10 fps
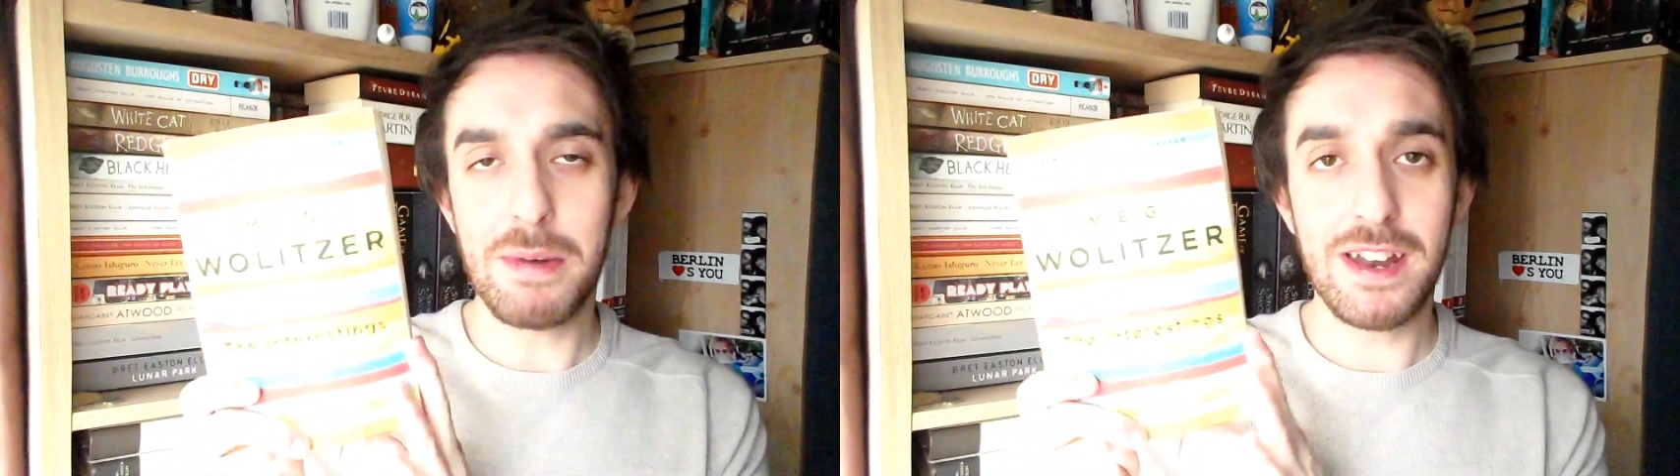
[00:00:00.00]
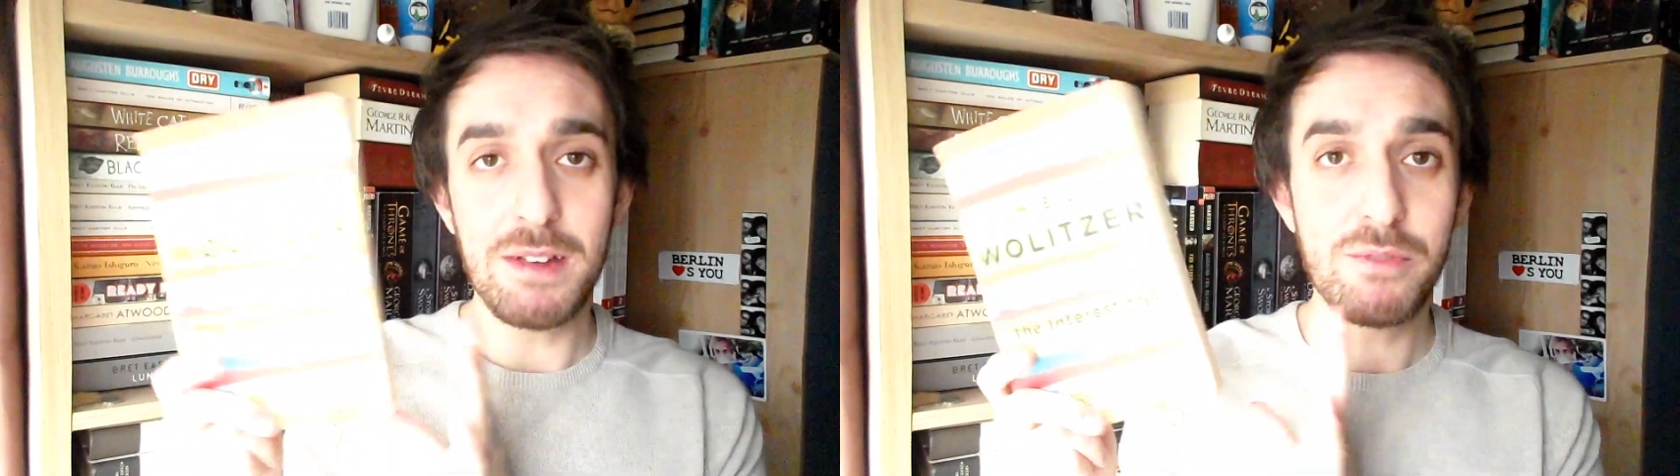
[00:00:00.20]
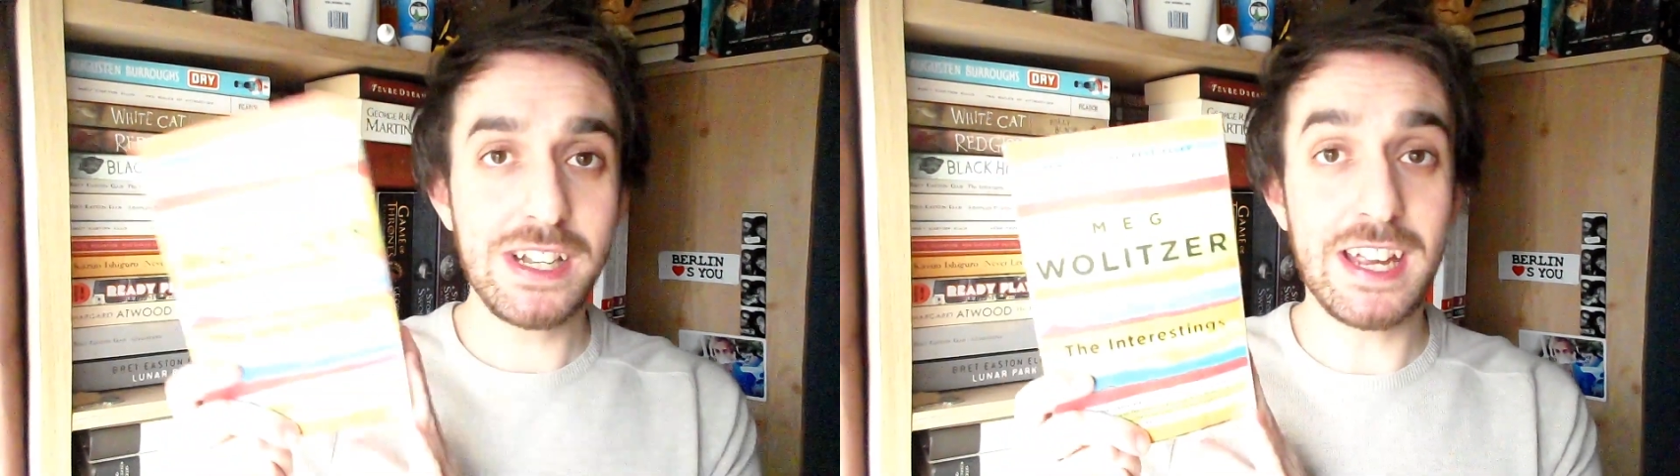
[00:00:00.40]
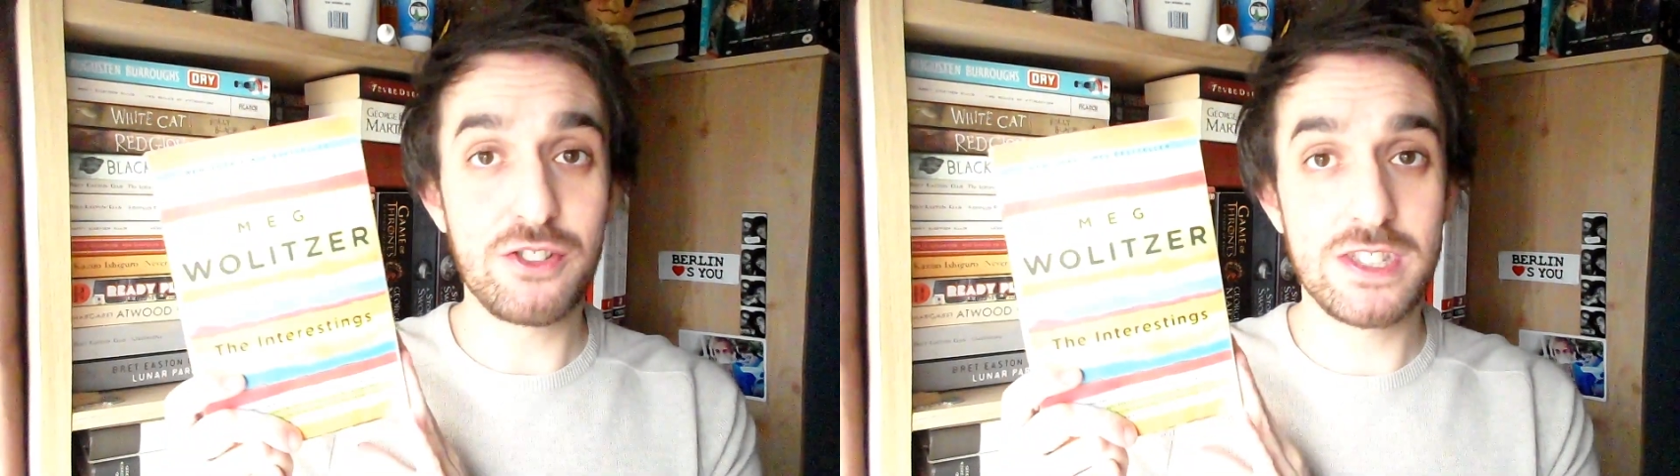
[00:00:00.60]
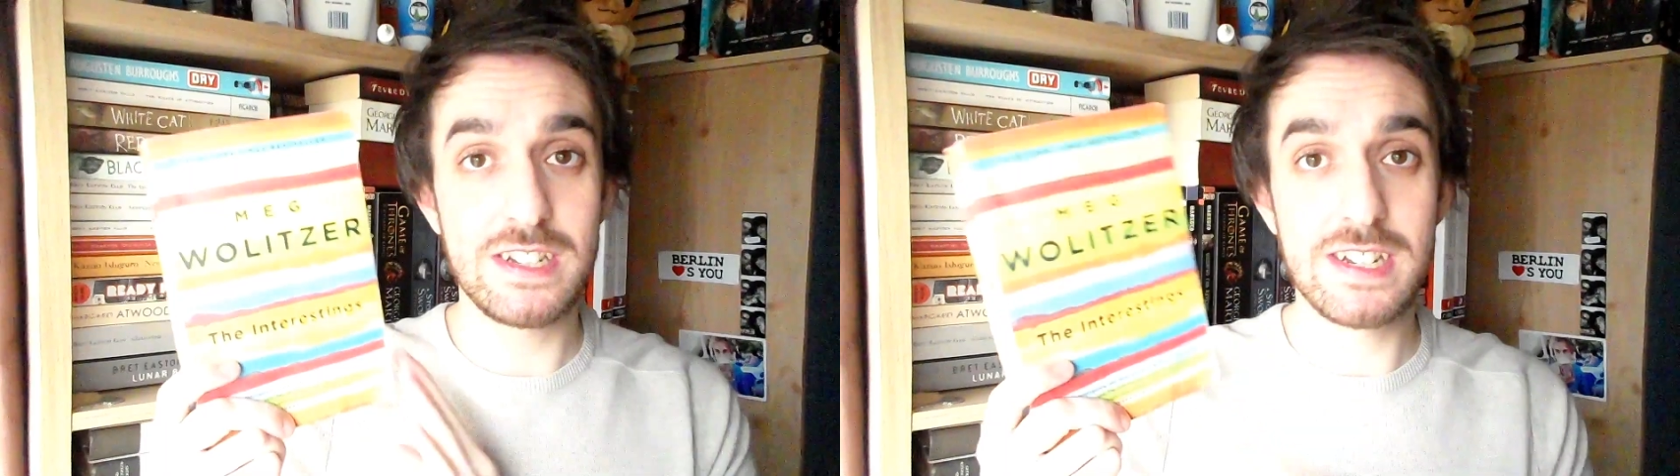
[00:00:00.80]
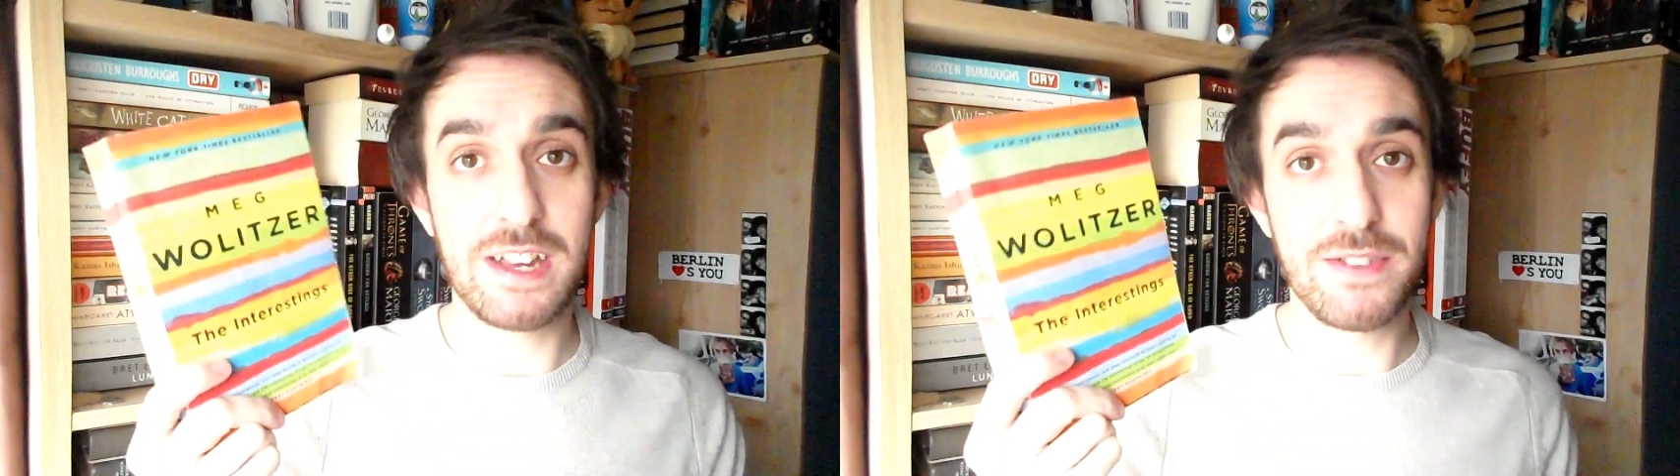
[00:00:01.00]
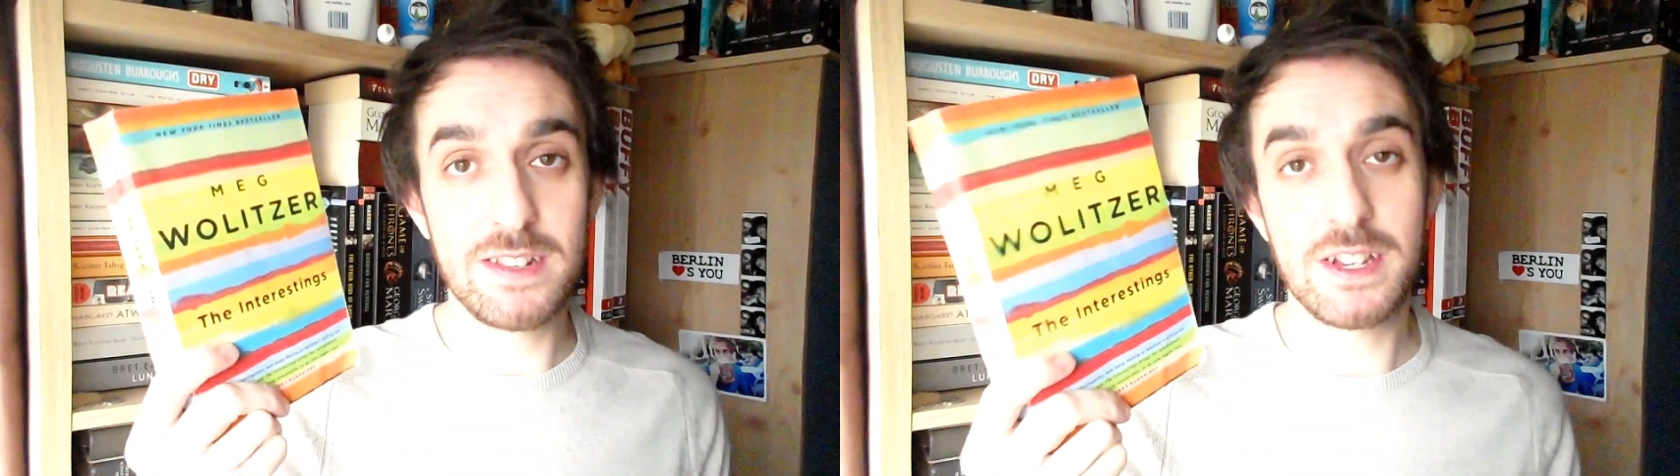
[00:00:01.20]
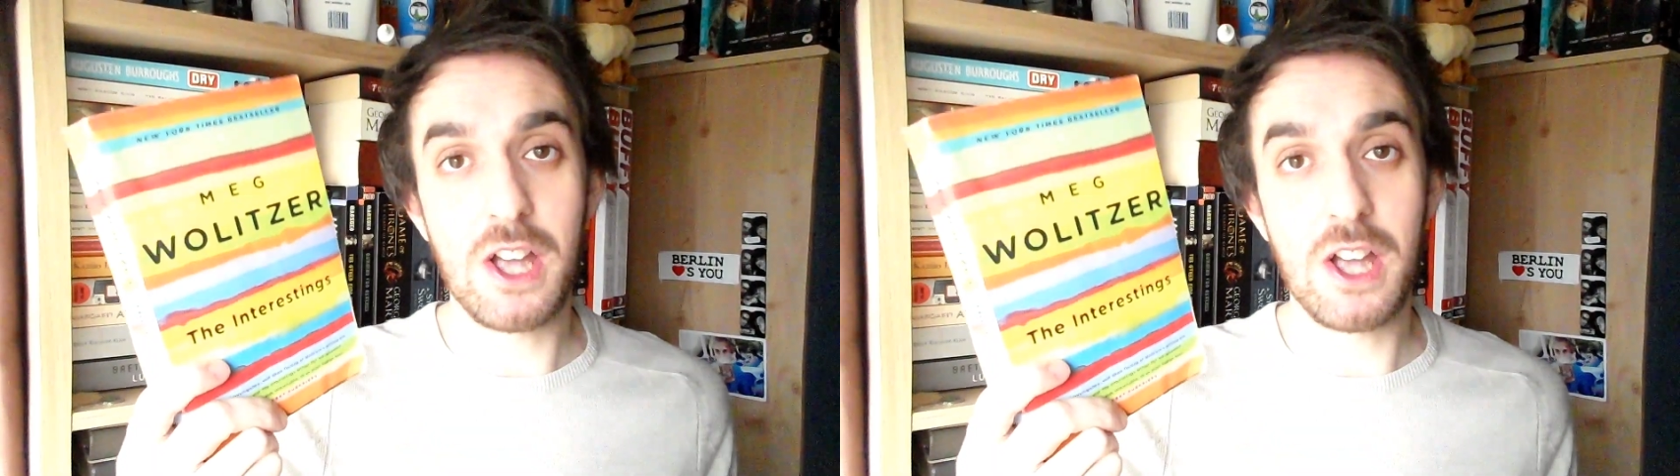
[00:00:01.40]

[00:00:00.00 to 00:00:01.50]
but I'm really interested to give this a